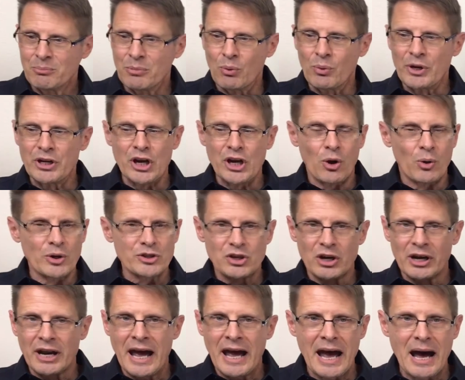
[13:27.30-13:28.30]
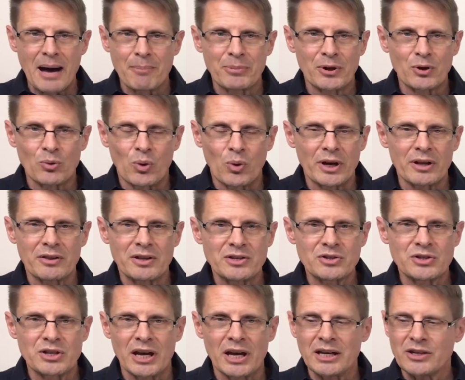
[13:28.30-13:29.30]
but we know it's going to happen one of
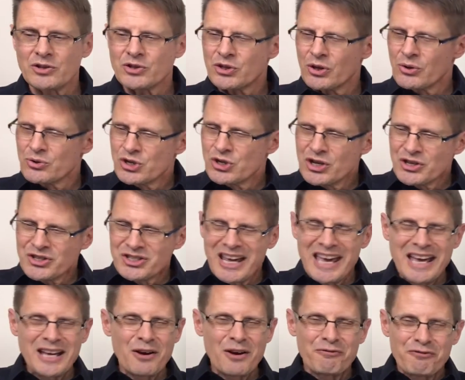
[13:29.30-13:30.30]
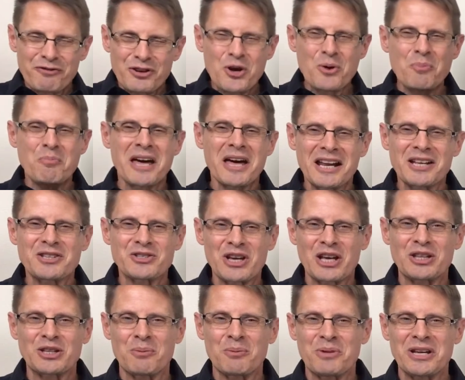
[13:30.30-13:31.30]
these days. So just take a few minutes
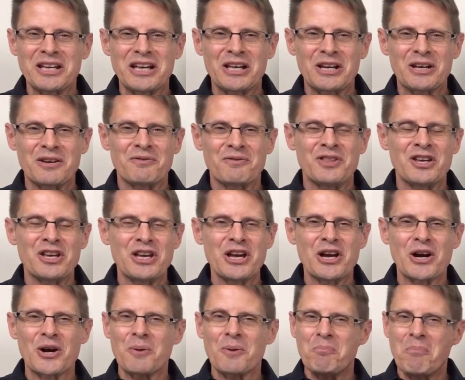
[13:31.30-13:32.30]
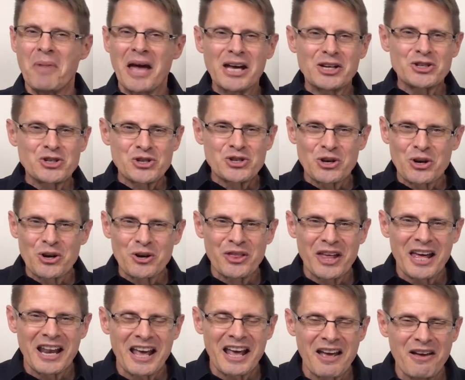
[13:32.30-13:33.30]
at the beginning of the year, make sure
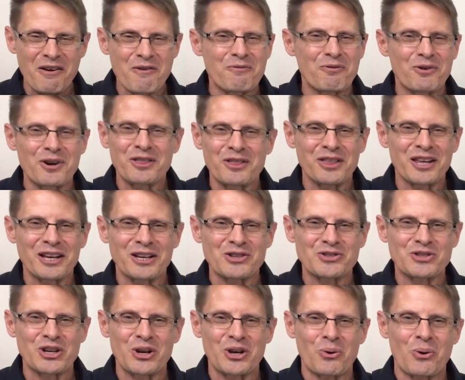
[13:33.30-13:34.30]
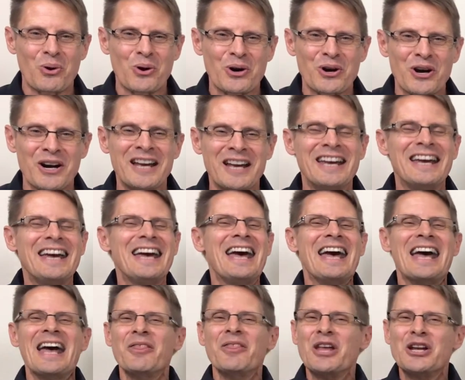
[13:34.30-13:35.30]
that everything is in order,
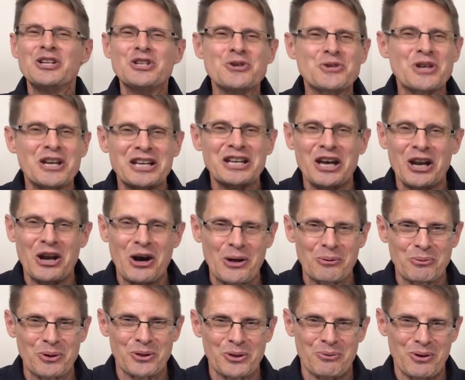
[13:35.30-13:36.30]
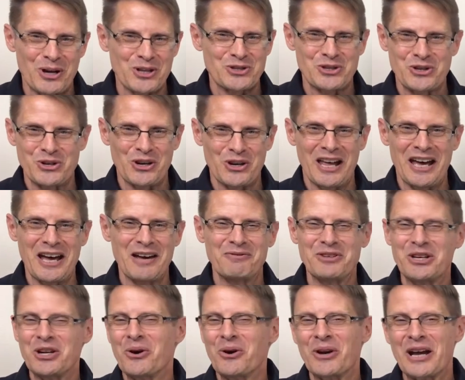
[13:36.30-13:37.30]
and then you can get on with the rest of your
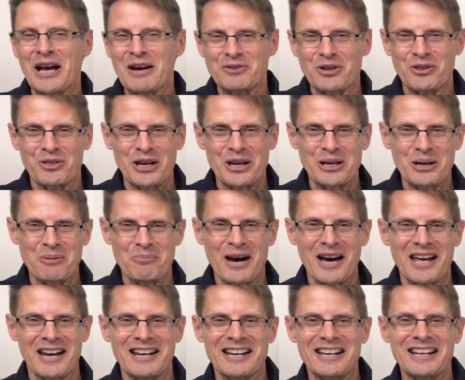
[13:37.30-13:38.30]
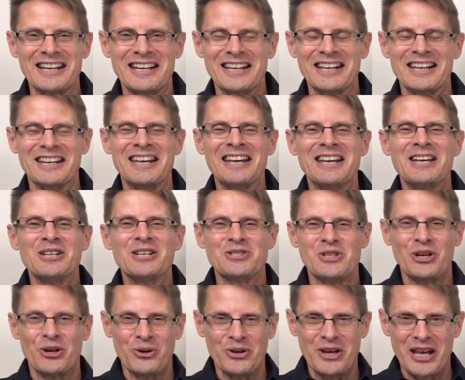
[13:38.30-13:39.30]
life. You don't have to think about it again
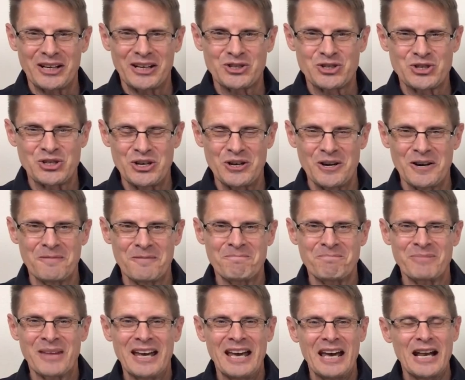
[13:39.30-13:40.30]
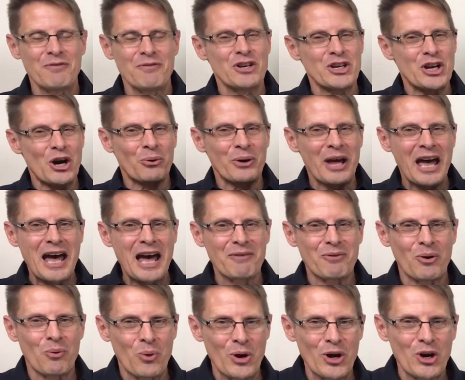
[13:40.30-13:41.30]
till next year. And if you don't
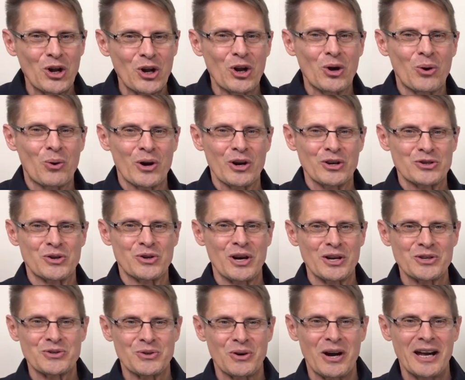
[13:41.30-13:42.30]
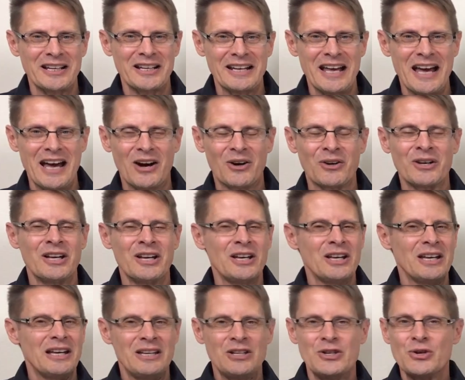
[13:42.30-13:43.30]
have a will or a trust right now,
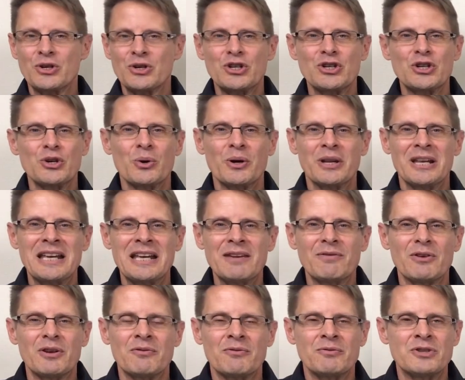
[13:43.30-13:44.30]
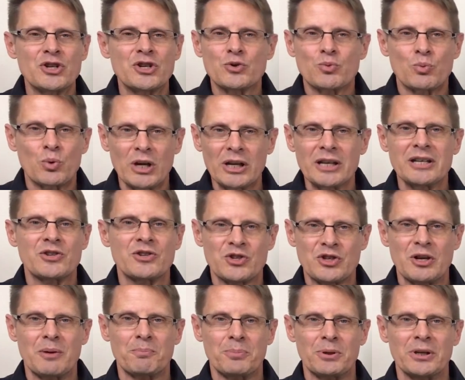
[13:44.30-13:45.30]
you can do it even just really
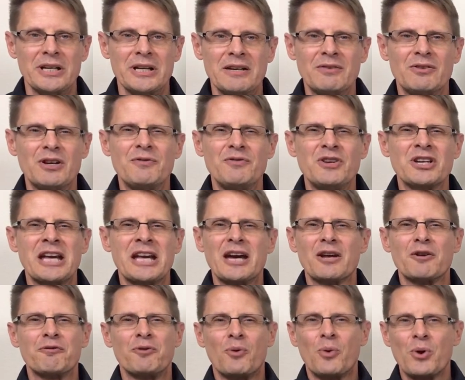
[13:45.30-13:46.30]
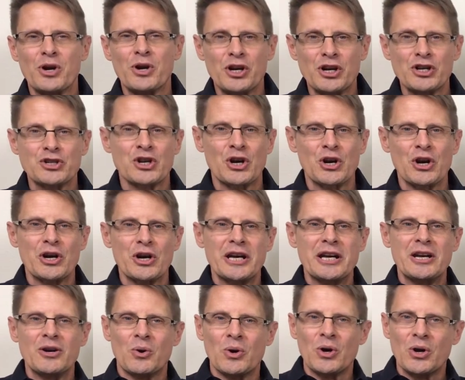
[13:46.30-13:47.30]
simply. Even if you can't afford an
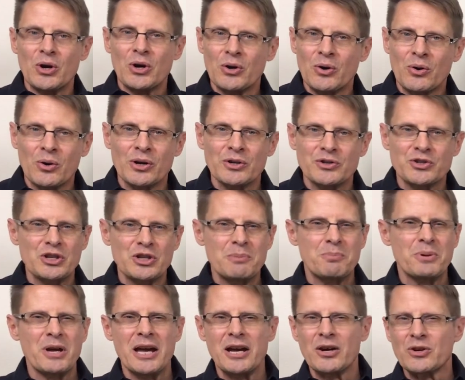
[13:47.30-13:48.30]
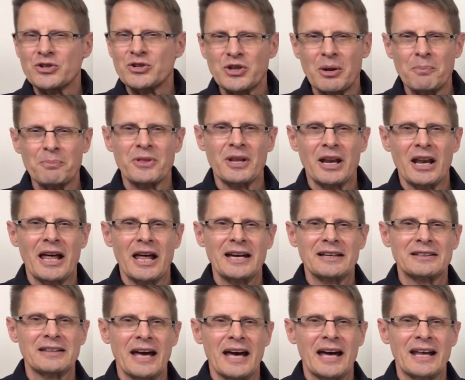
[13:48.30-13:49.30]
attorney or a CPA or something
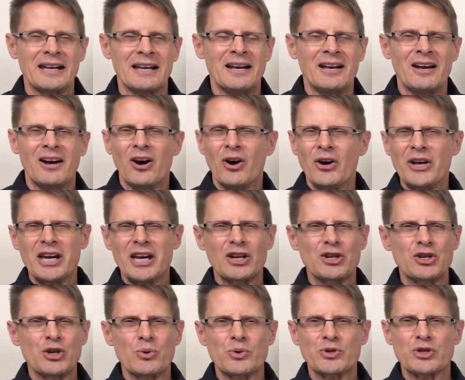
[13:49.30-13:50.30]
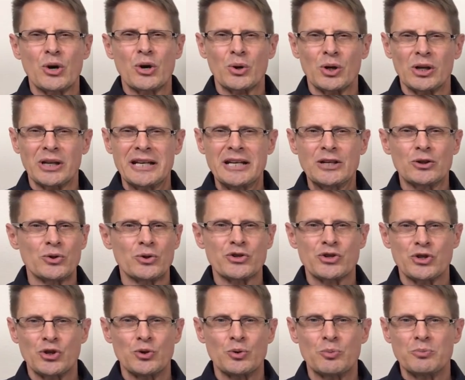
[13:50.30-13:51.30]
like that, all you got to do is go to
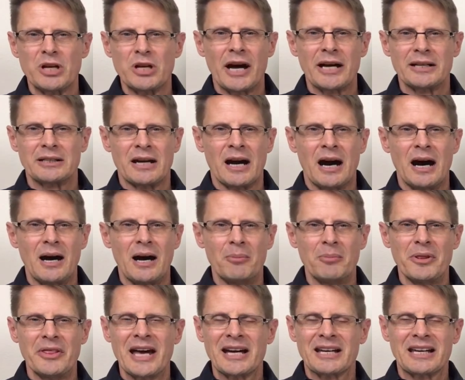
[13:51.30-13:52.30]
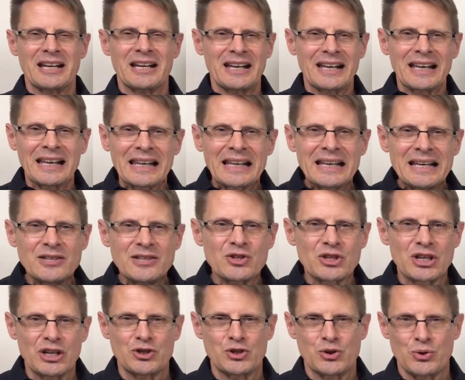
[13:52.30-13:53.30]
LegalZoom.com, and that can at
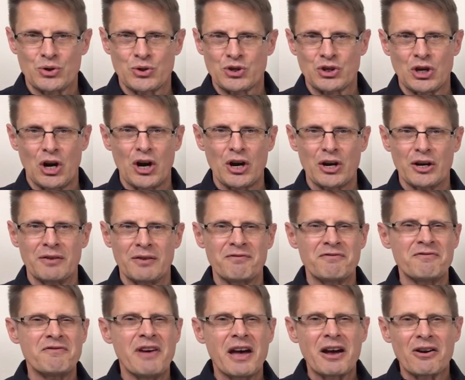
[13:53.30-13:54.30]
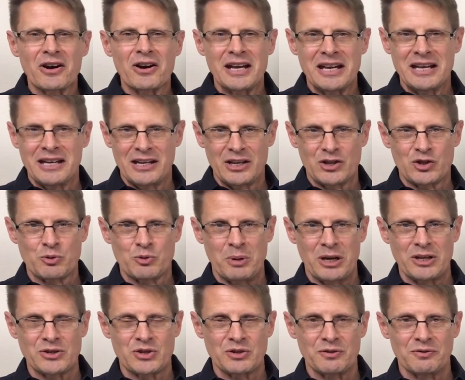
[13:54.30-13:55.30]
least get you started very
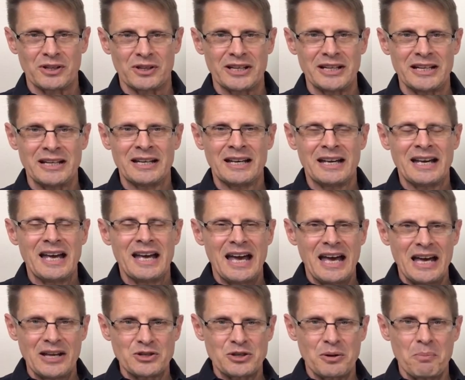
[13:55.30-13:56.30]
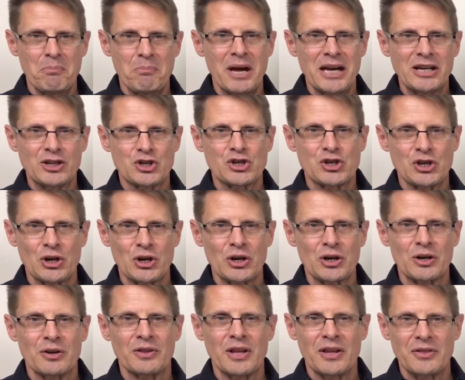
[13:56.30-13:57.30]
inexpensively, and to make
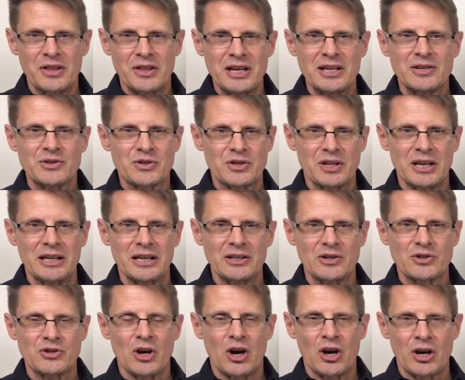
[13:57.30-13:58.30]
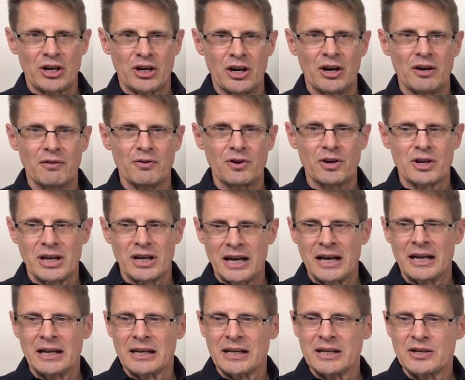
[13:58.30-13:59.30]
sure that these things are covered
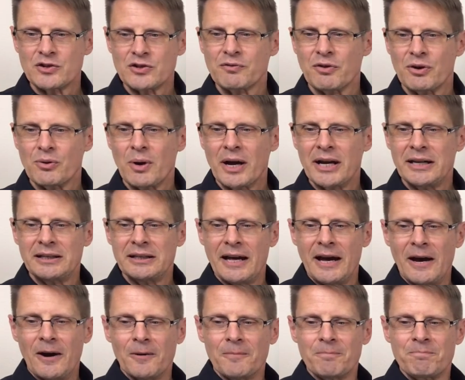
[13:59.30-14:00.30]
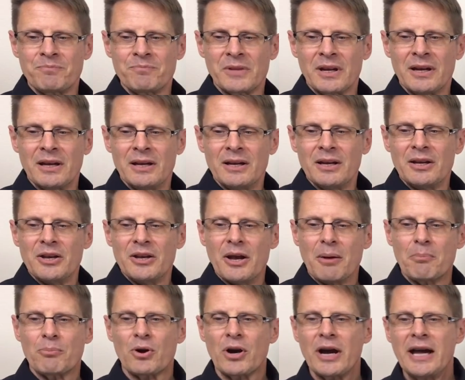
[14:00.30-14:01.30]
at least for right now.
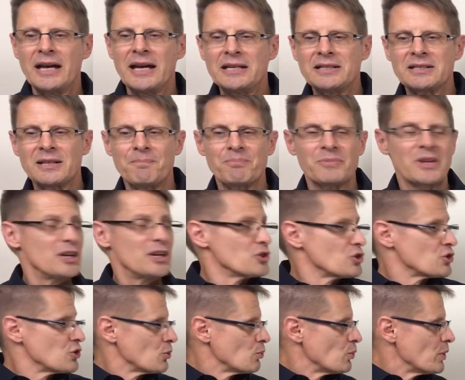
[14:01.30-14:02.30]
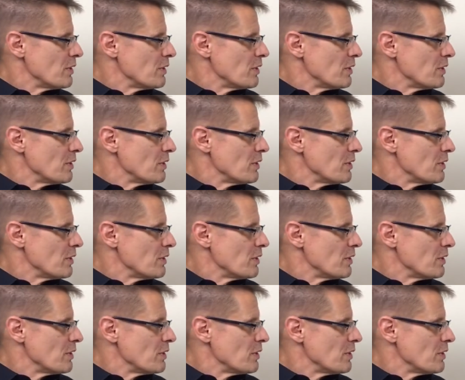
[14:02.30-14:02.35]
Number 8 is to